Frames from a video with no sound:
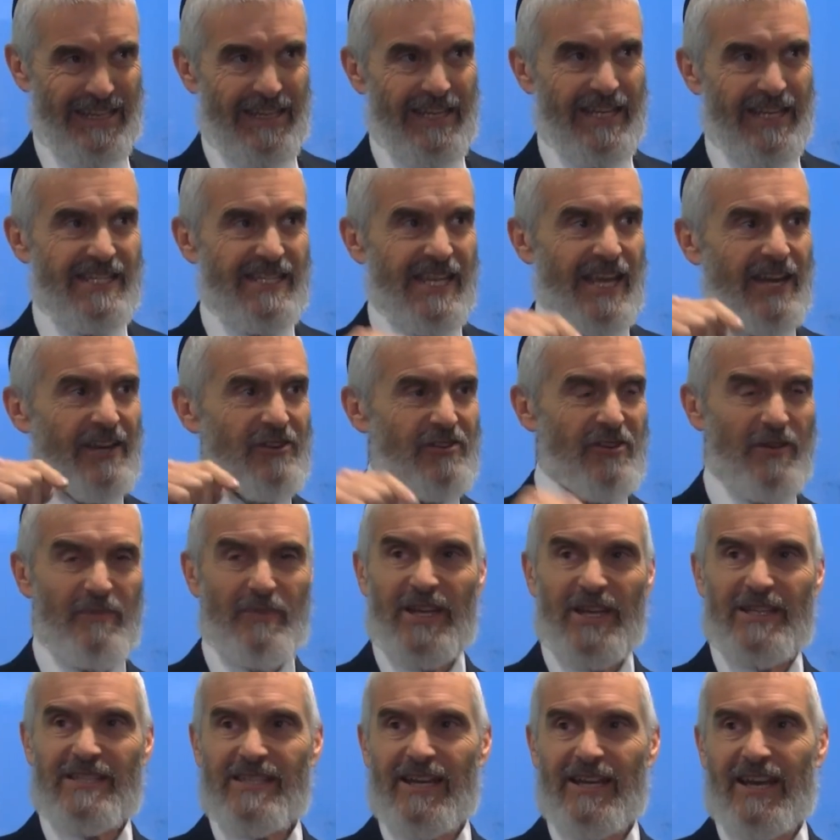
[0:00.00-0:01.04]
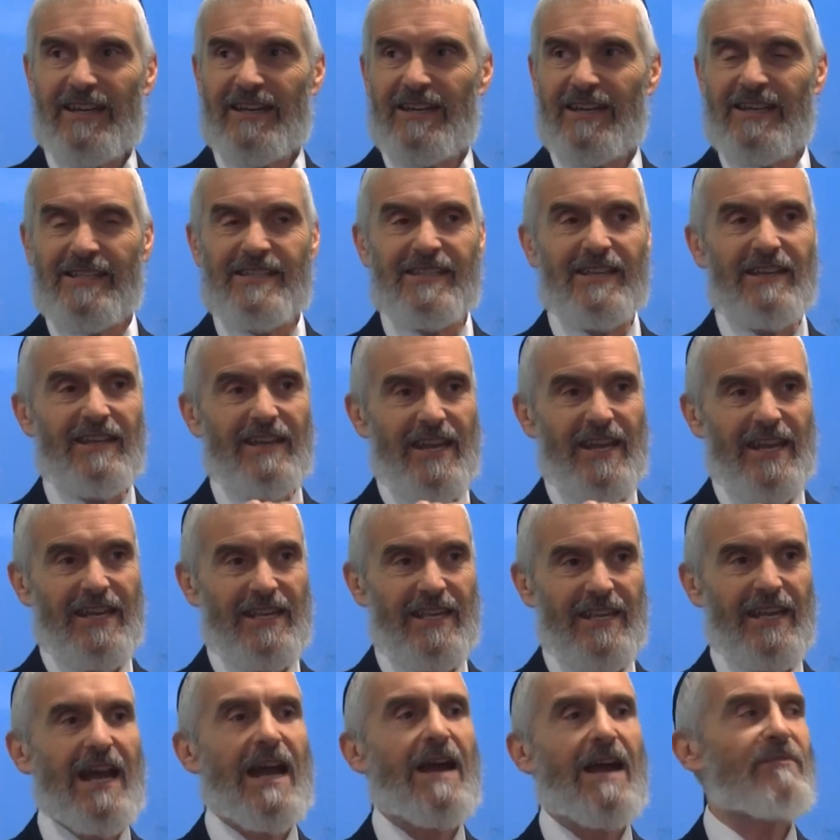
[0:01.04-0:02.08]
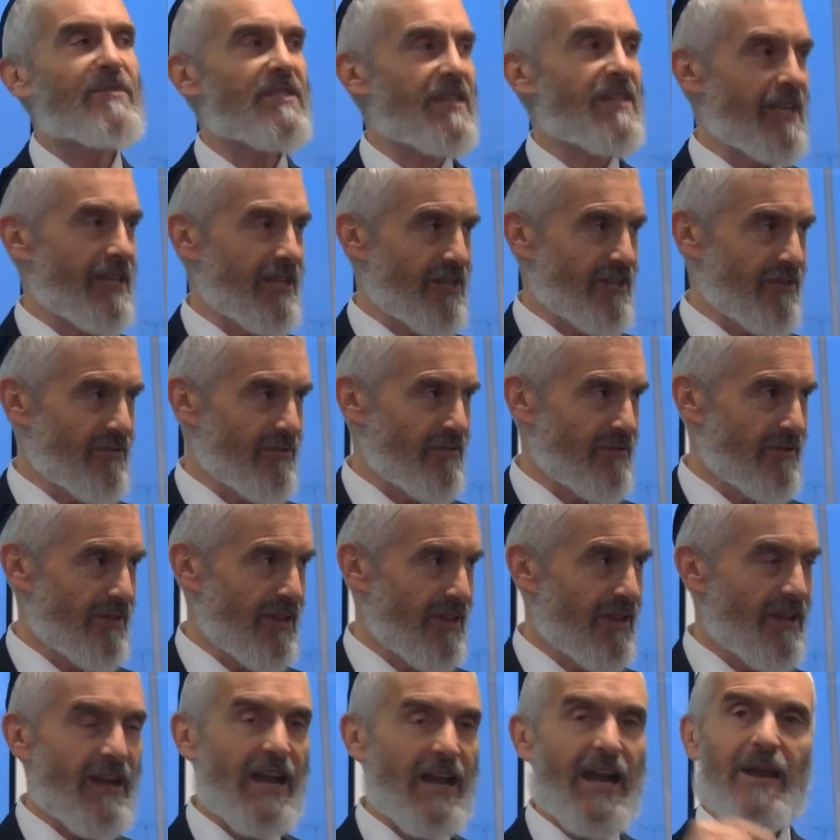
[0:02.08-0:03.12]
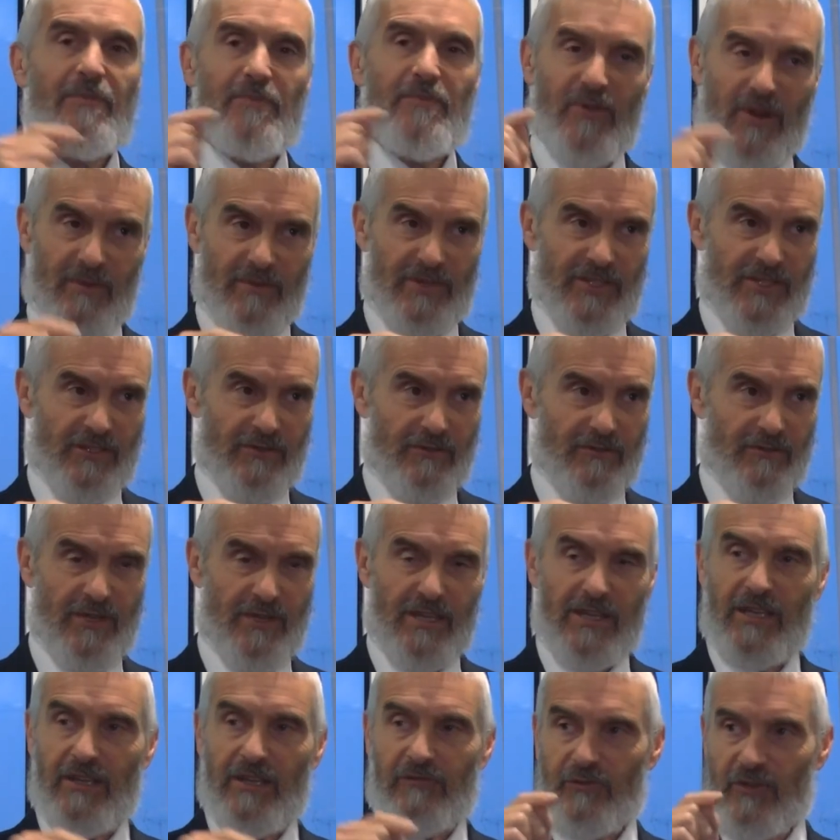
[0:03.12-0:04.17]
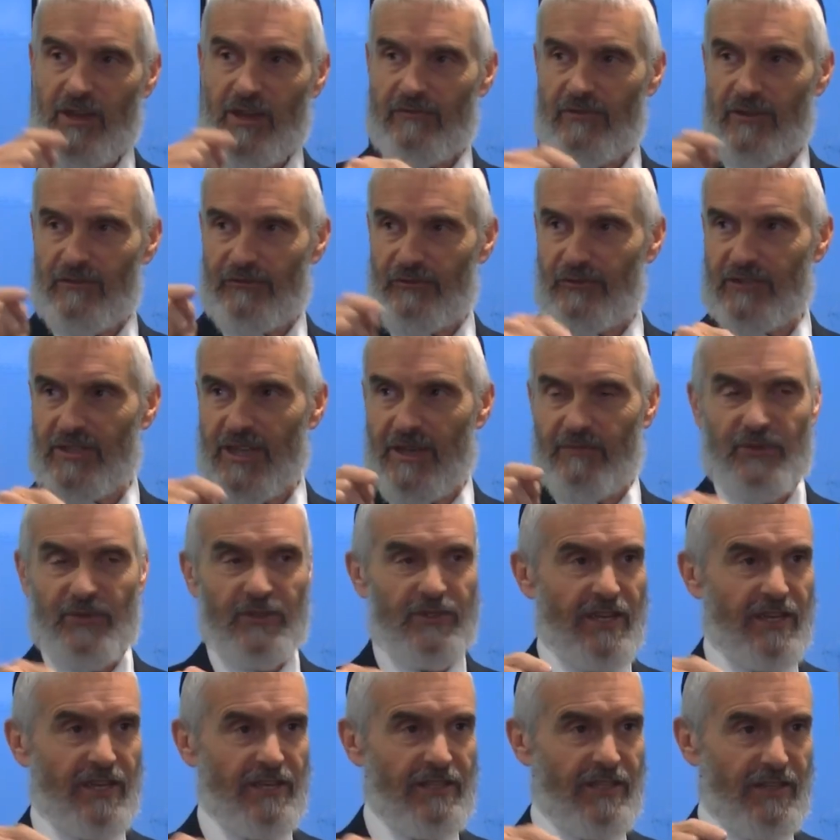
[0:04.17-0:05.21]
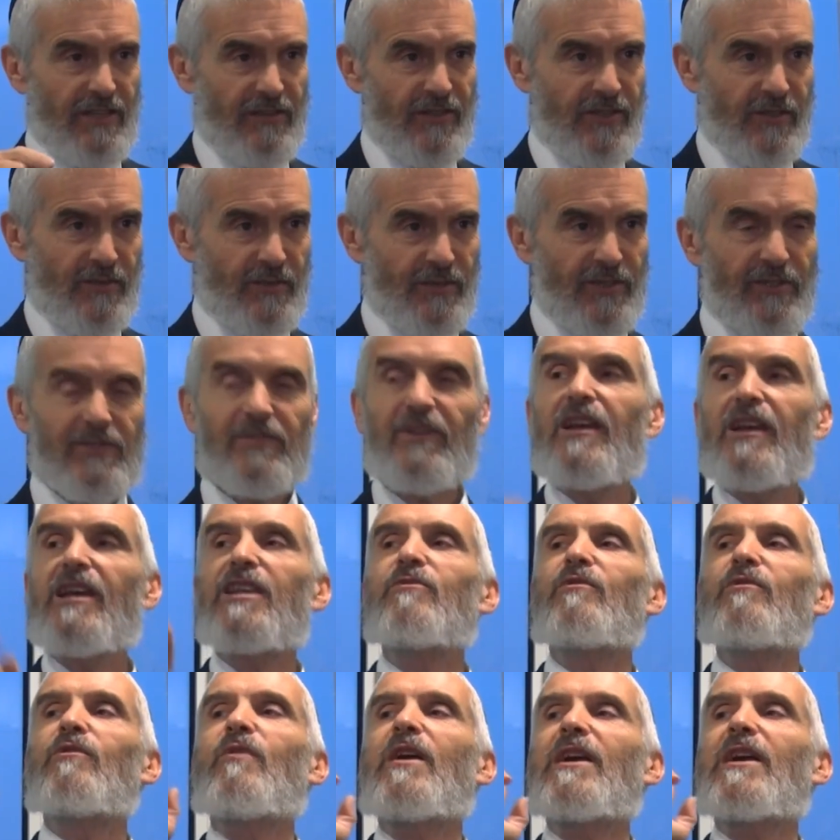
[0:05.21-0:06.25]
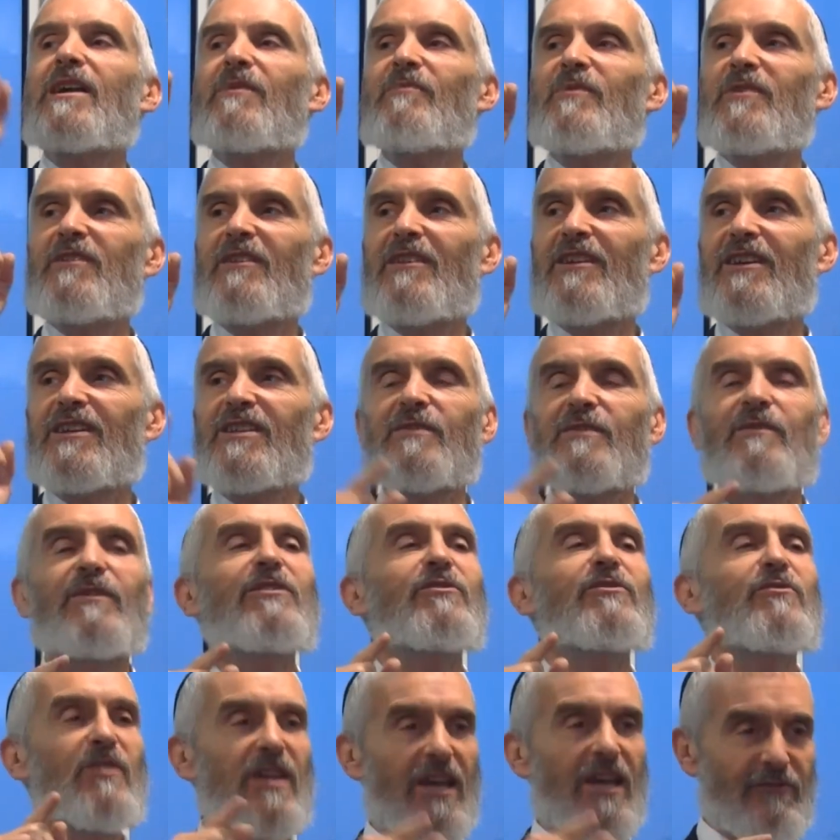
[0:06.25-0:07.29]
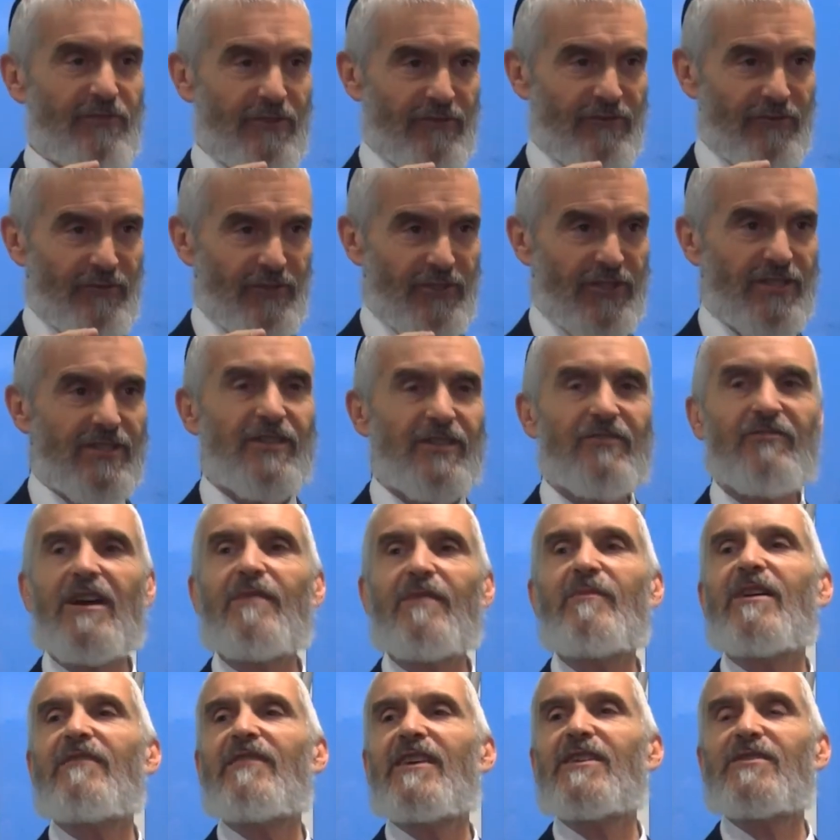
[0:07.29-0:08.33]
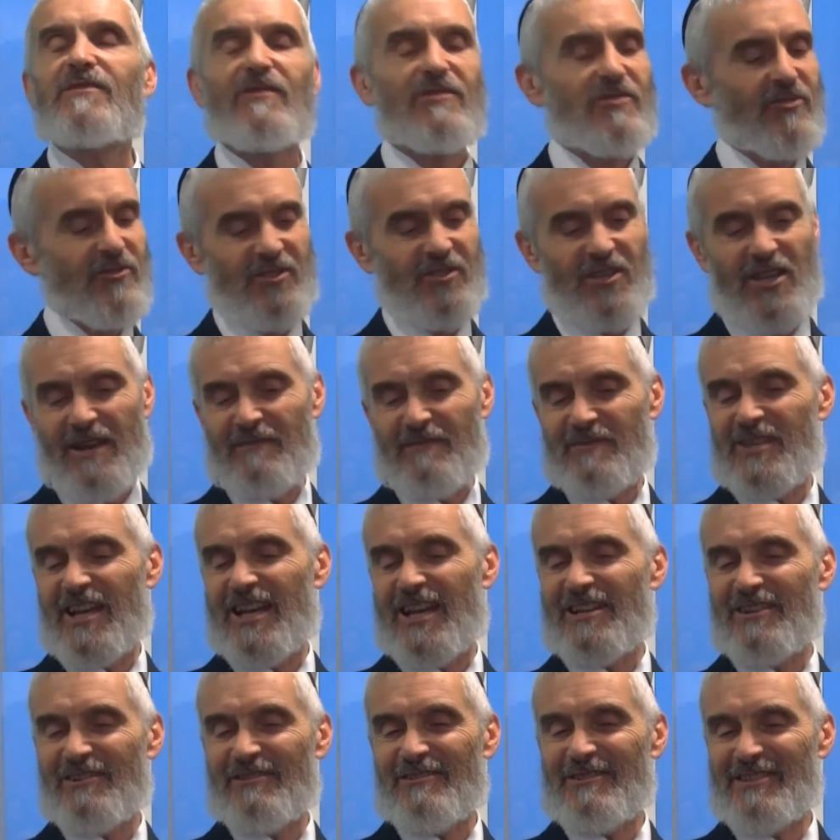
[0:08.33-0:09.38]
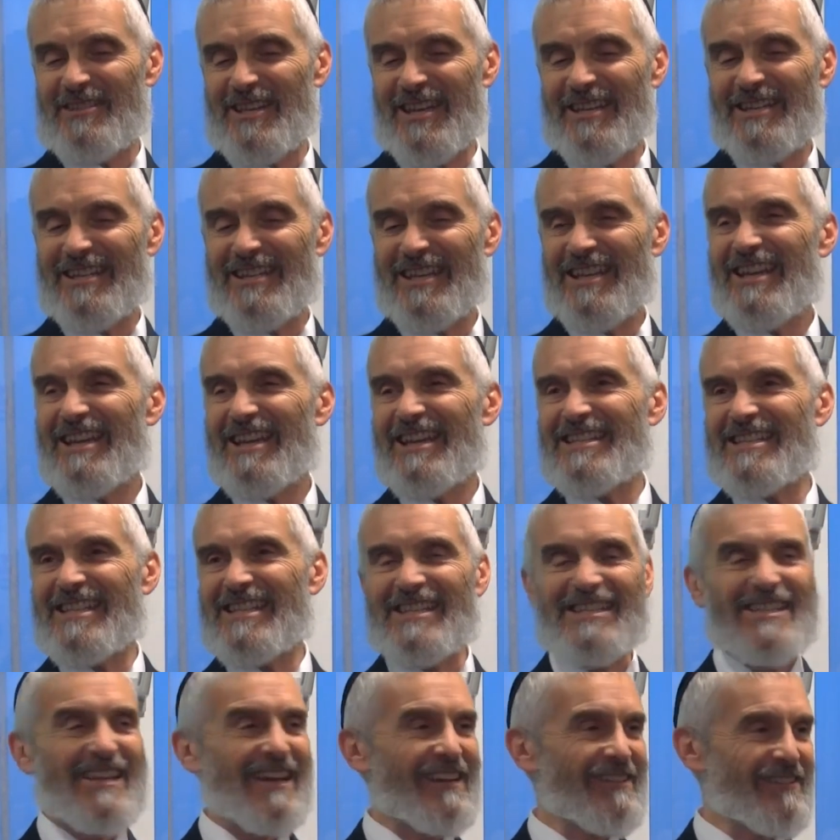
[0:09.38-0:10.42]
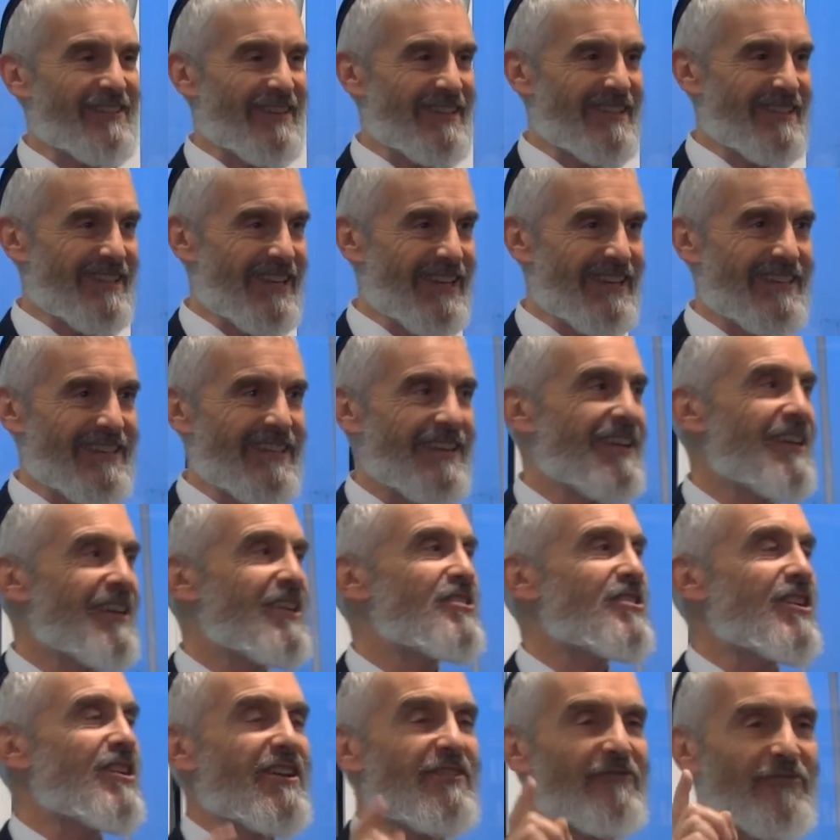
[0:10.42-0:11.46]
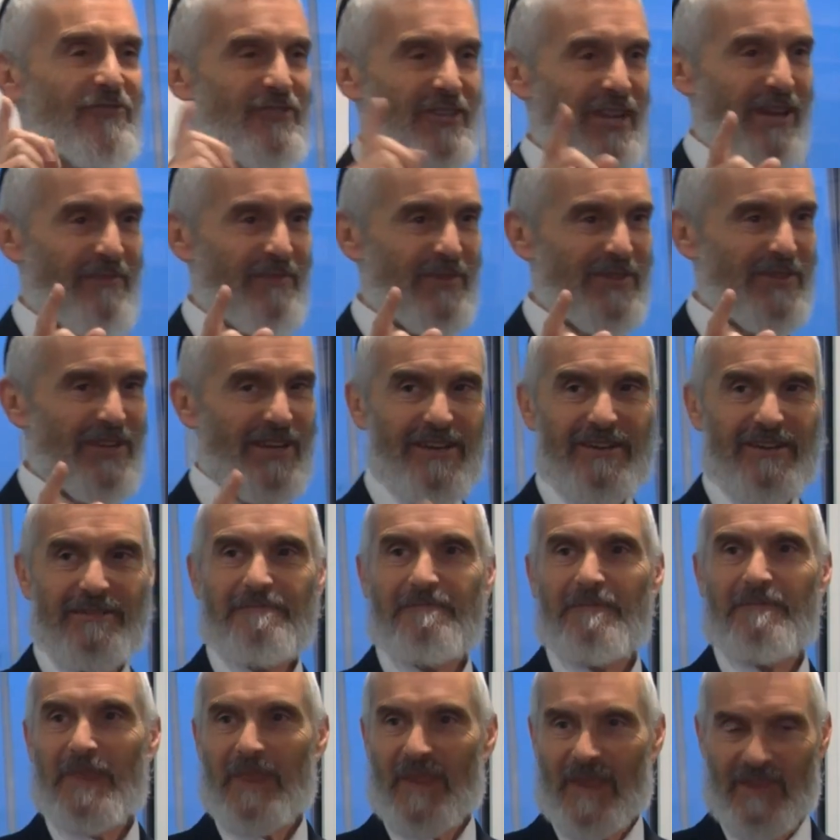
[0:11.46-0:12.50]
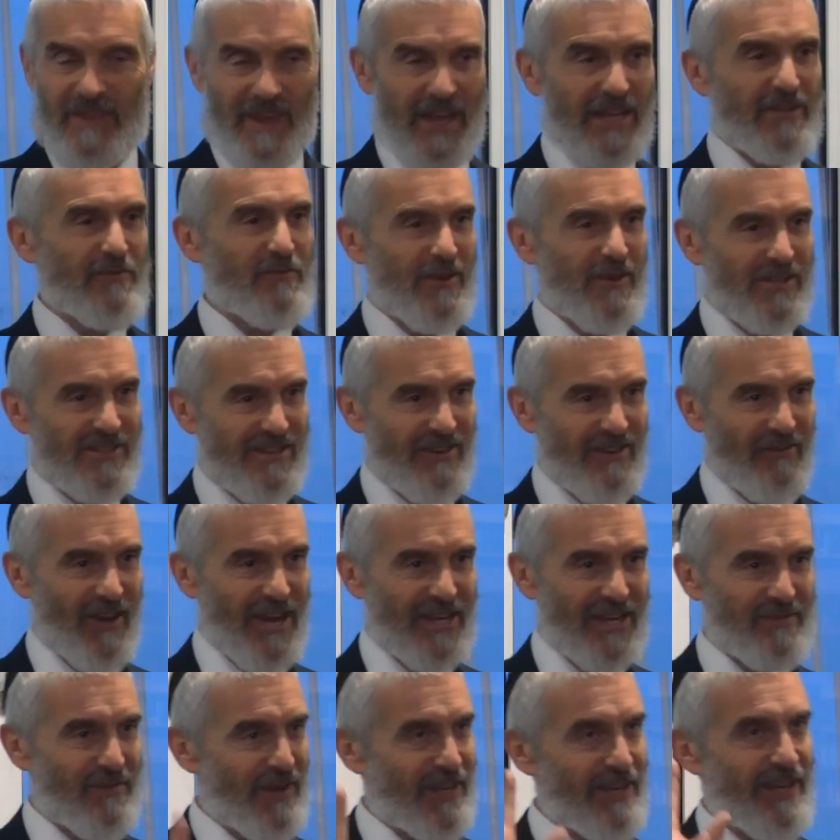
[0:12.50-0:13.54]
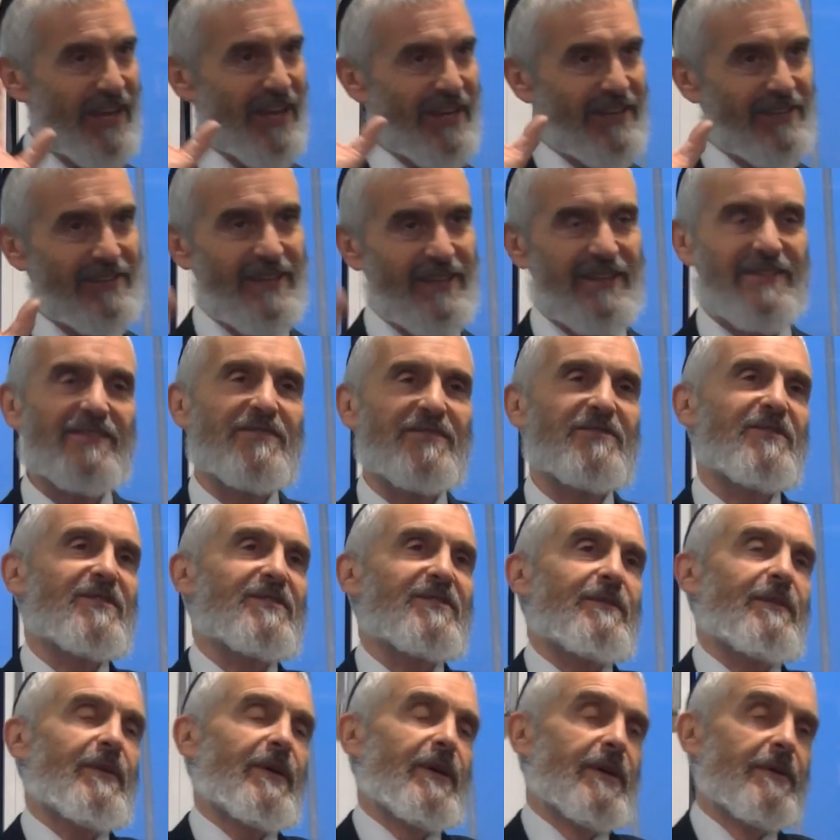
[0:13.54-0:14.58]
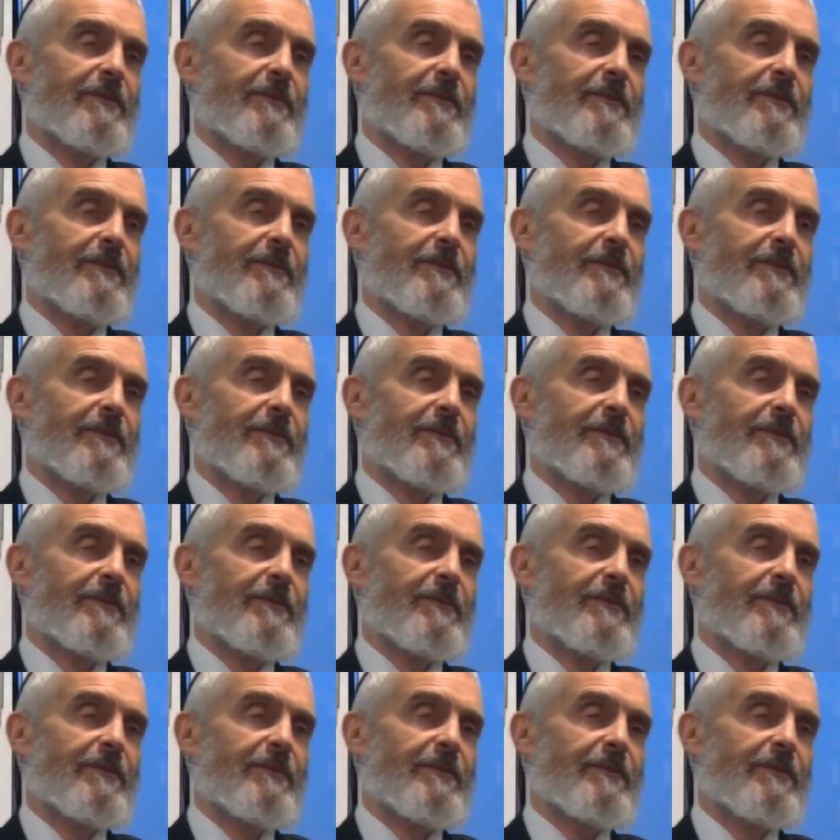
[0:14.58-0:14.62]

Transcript: He sat at her bedside and he said, lady, I'm telling you, I promise you, if you have your foot amputated in this world, you will wake up in the next world, you'll have your foot. She said, Rabbi, that's what you say, I'm signing consent. She signed consent, she had her foot amputated. That was the right way to handle that situation.